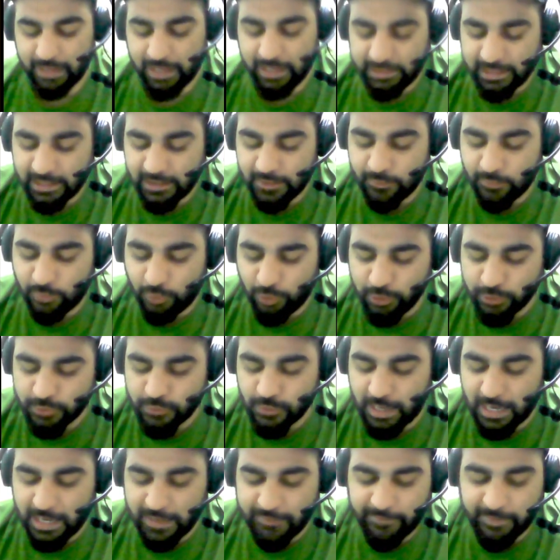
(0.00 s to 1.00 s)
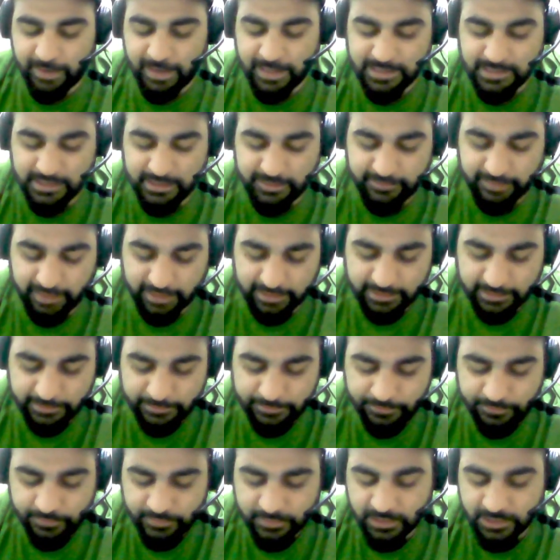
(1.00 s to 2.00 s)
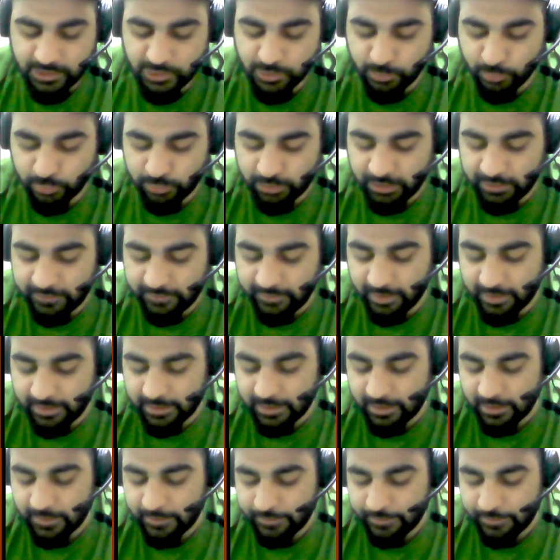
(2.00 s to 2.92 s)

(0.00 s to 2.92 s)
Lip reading: And then also alpha has an effect, the smoothing factor.